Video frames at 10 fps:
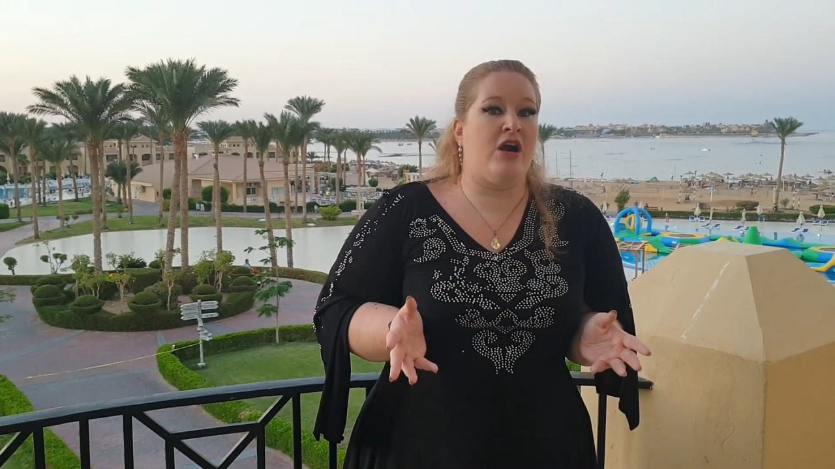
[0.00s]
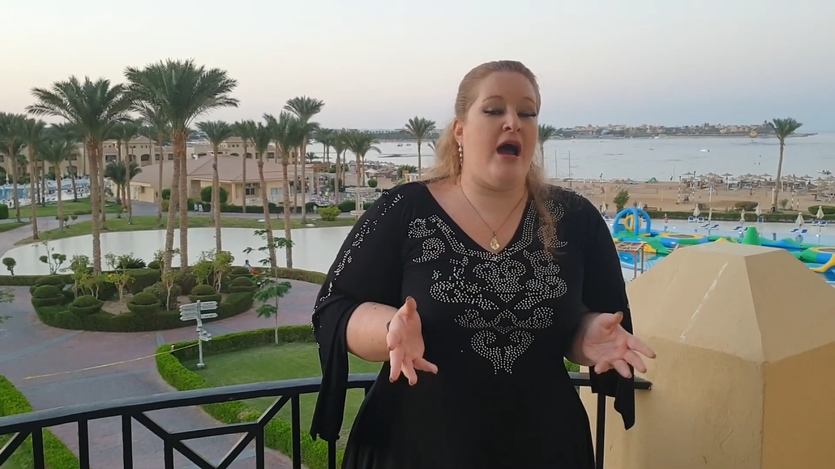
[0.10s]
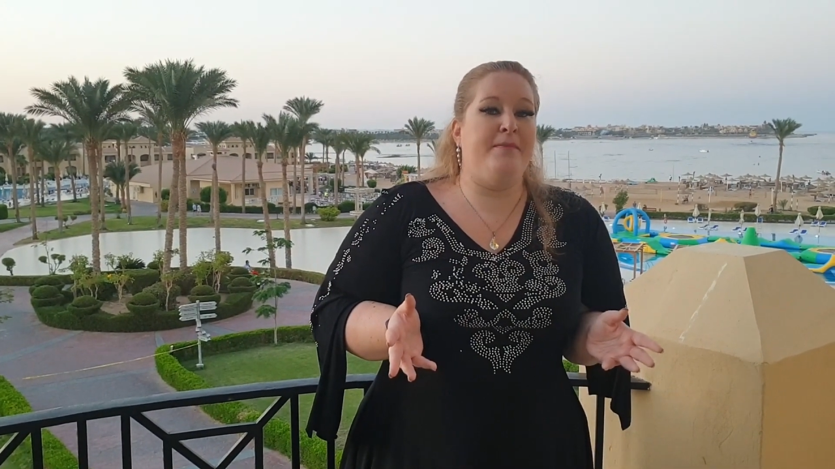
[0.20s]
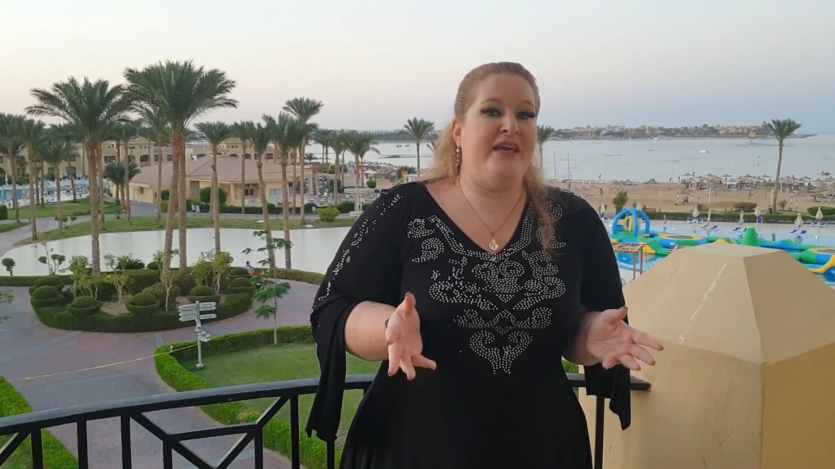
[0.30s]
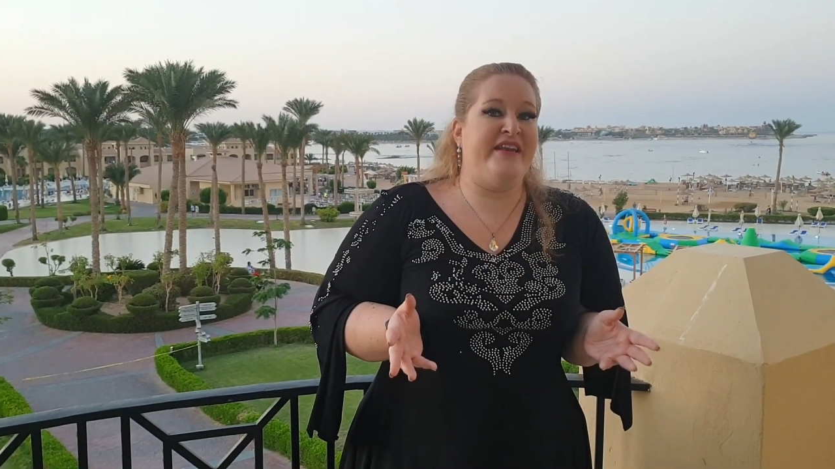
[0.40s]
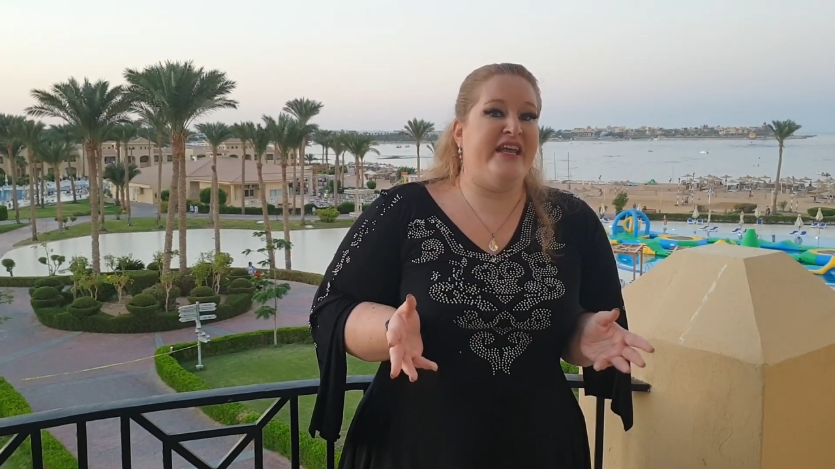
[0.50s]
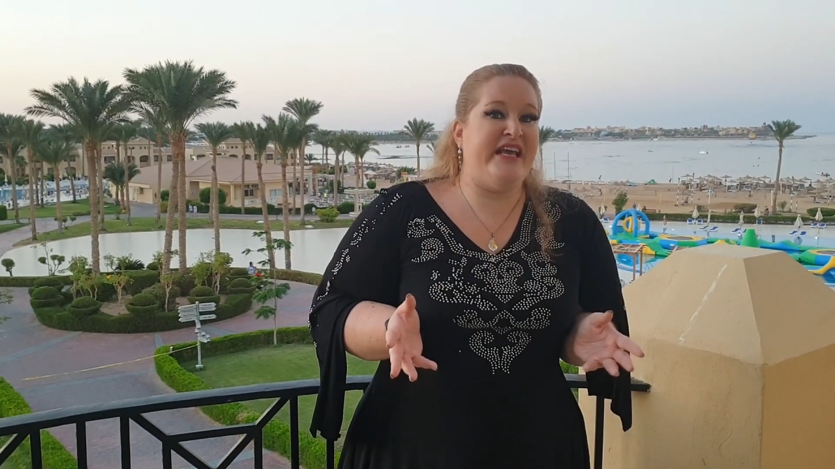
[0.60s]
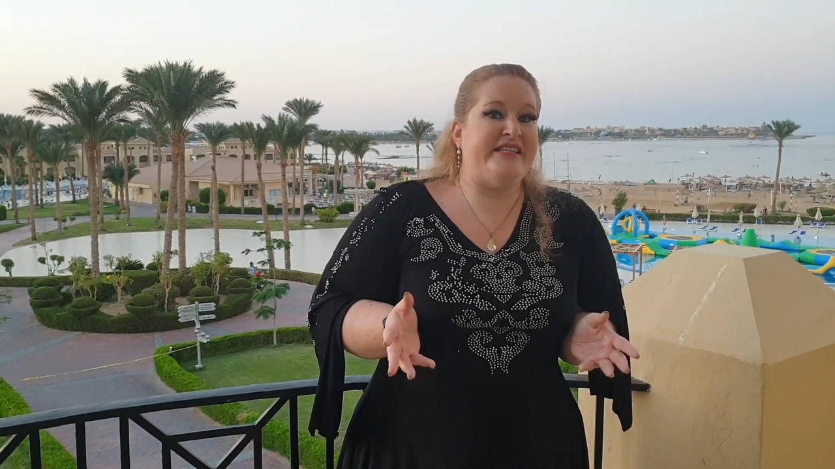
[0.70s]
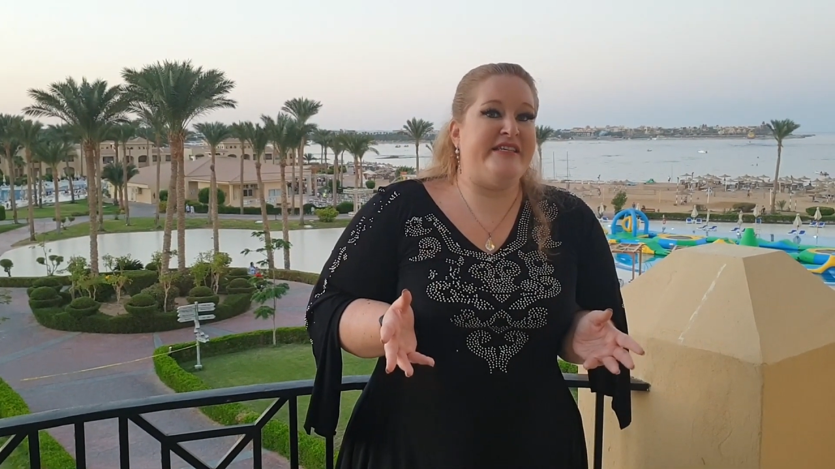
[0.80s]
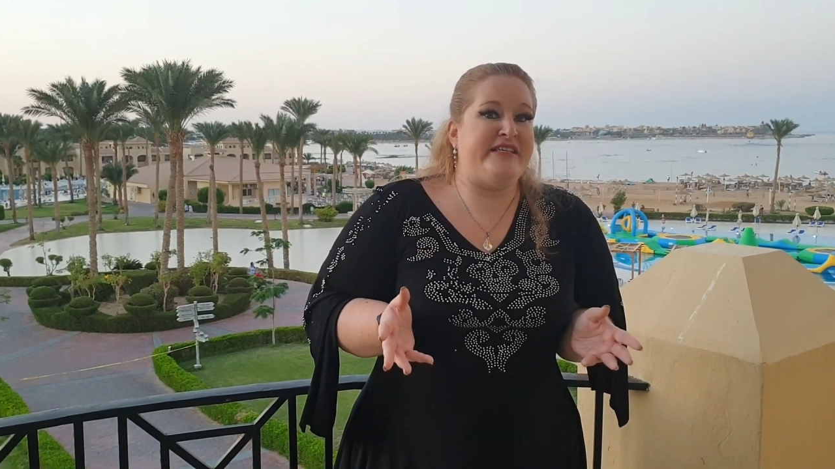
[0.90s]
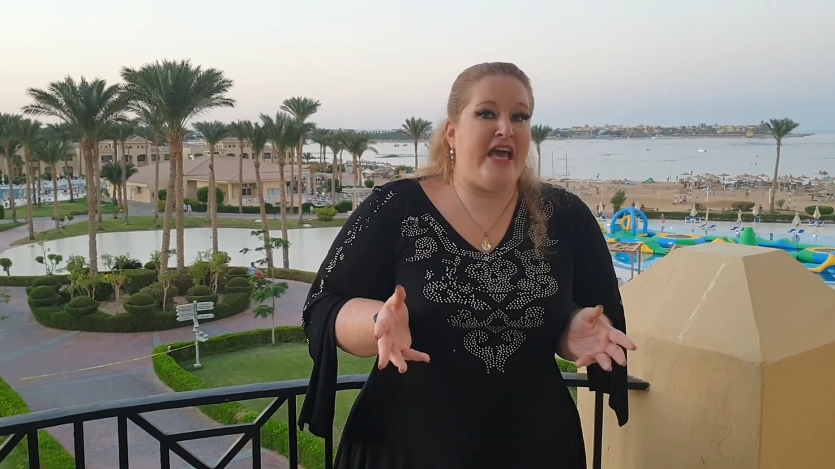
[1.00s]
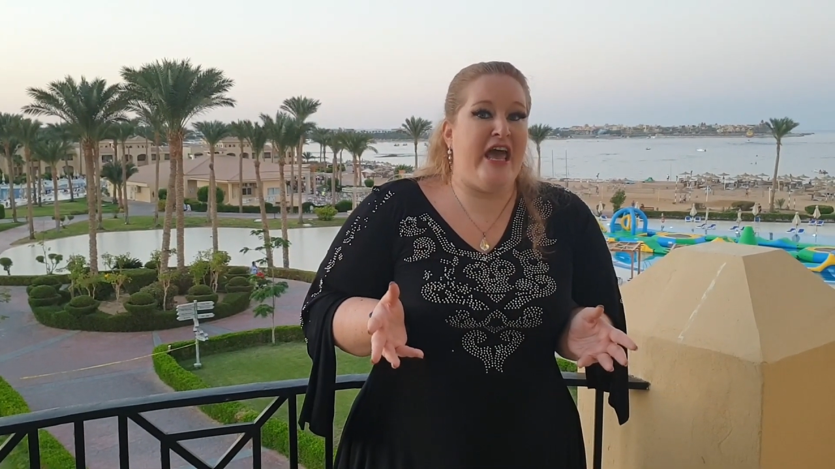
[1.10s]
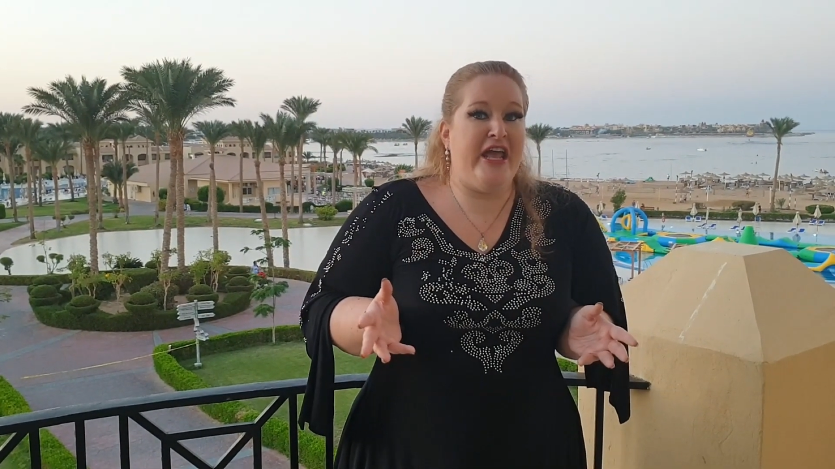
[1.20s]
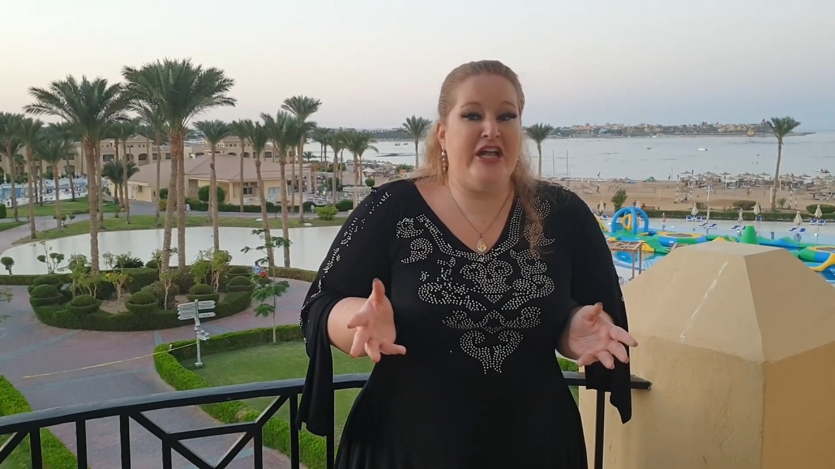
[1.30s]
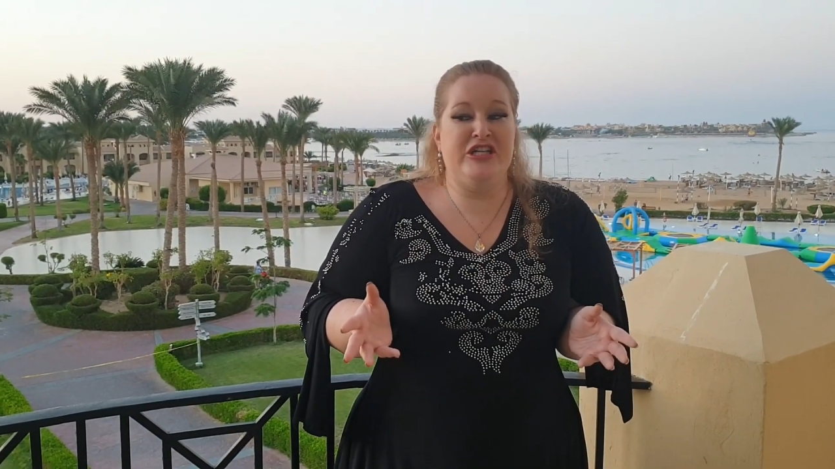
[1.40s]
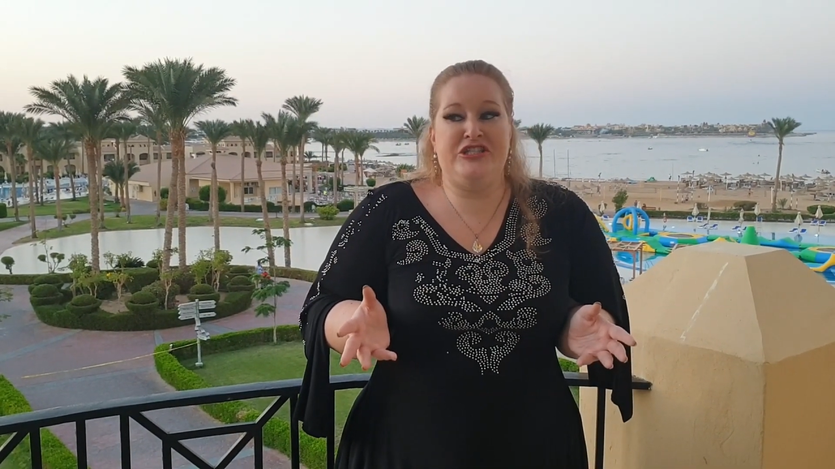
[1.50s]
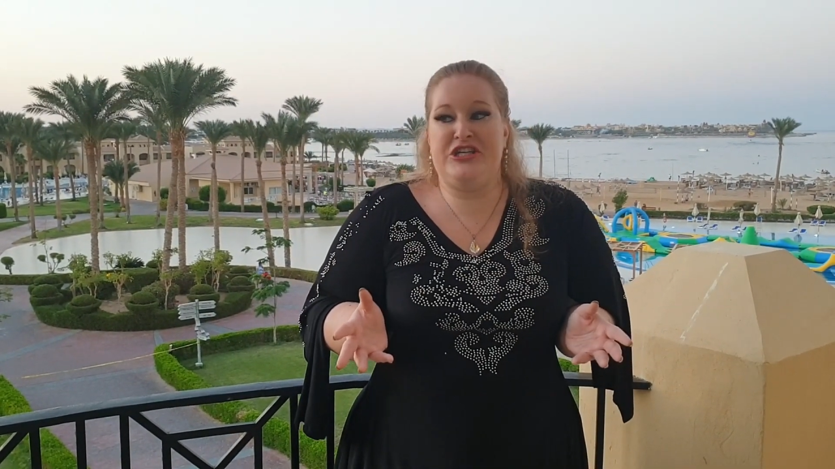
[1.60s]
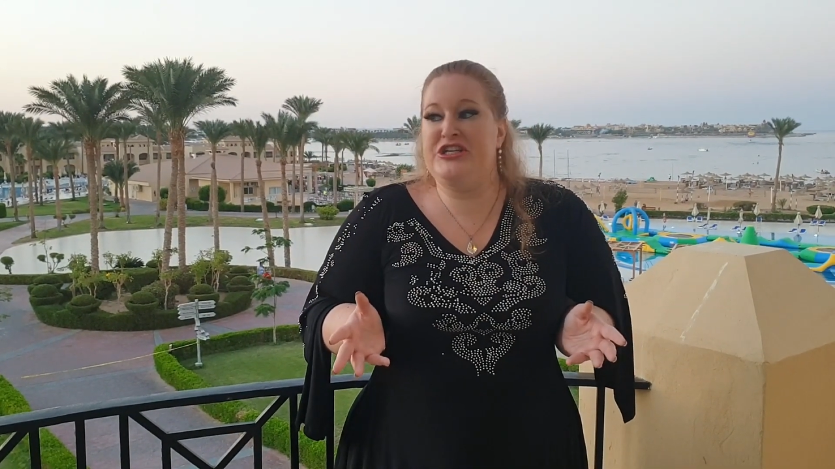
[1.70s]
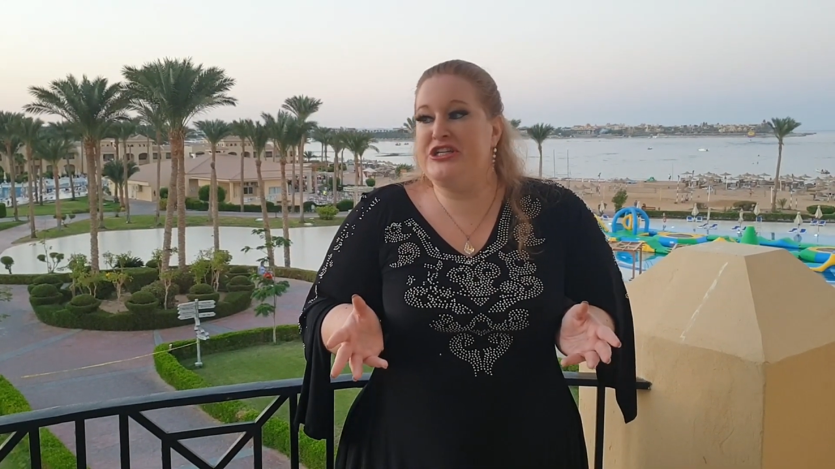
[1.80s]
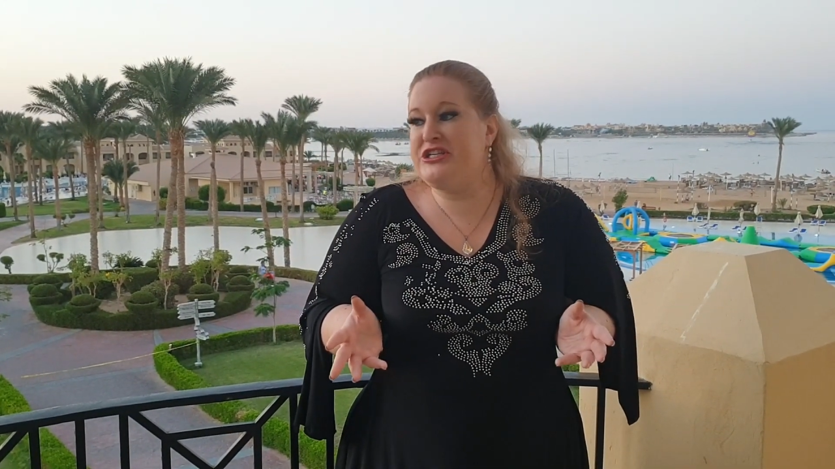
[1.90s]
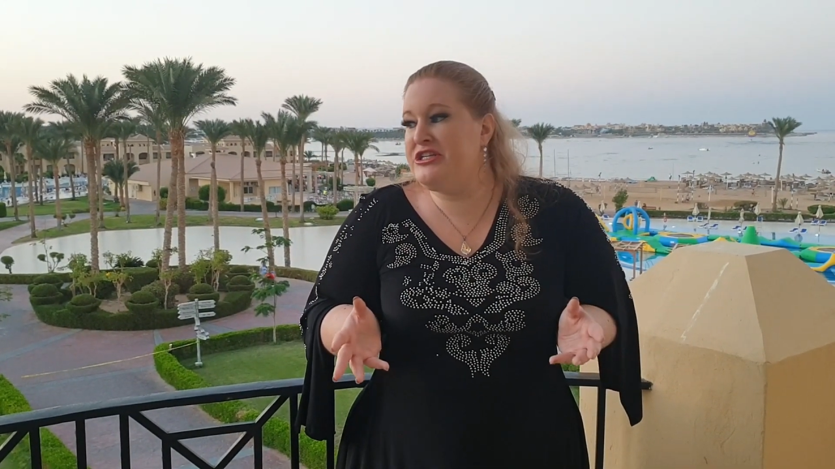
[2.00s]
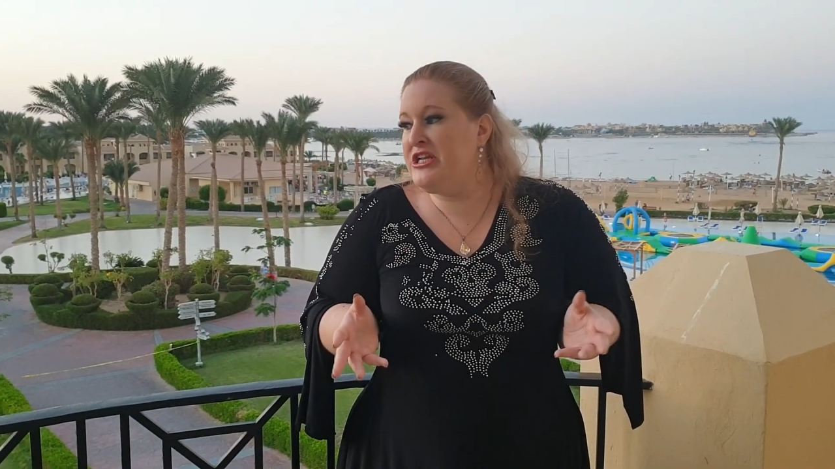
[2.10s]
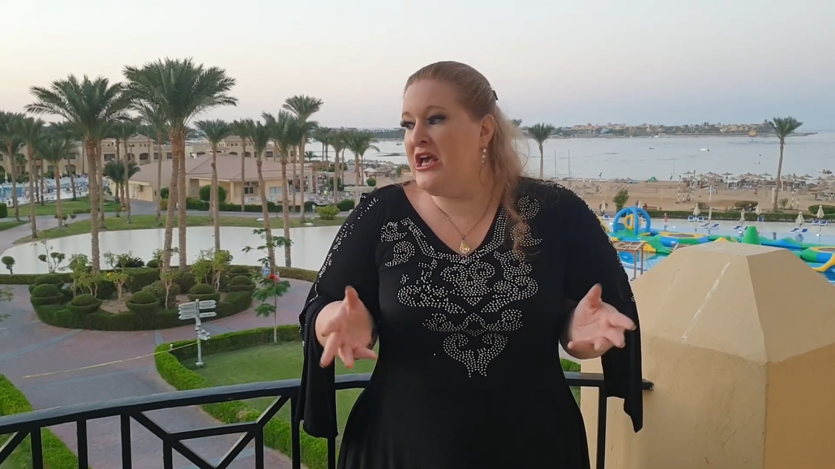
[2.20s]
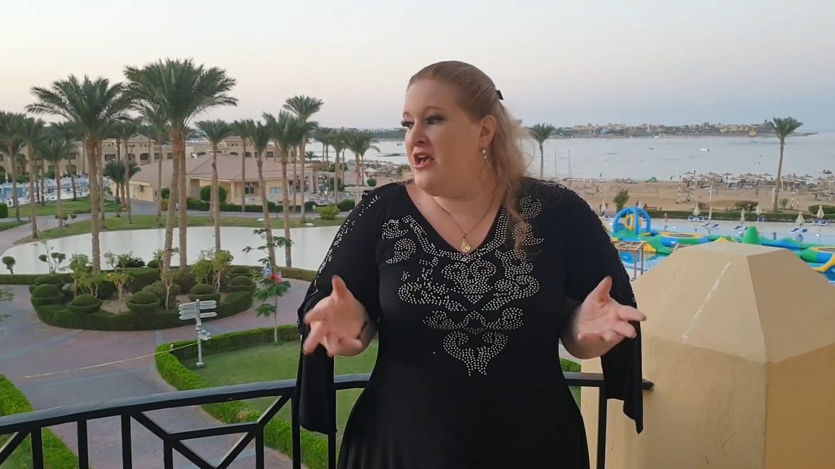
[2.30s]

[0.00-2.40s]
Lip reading: I mean, is it a Hilton